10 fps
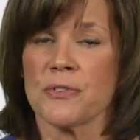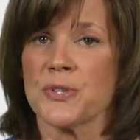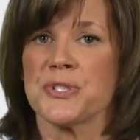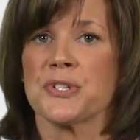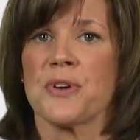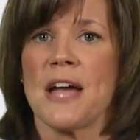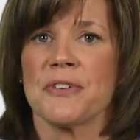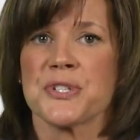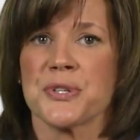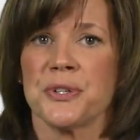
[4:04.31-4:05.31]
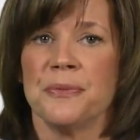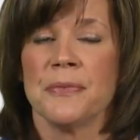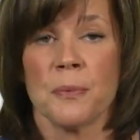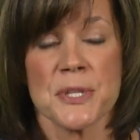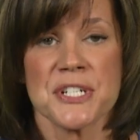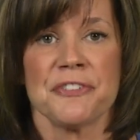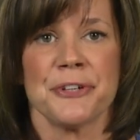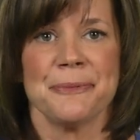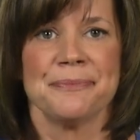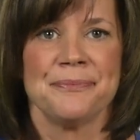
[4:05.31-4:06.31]
versus a traffic circle, what's
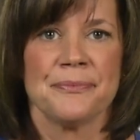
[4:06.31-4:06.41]
different?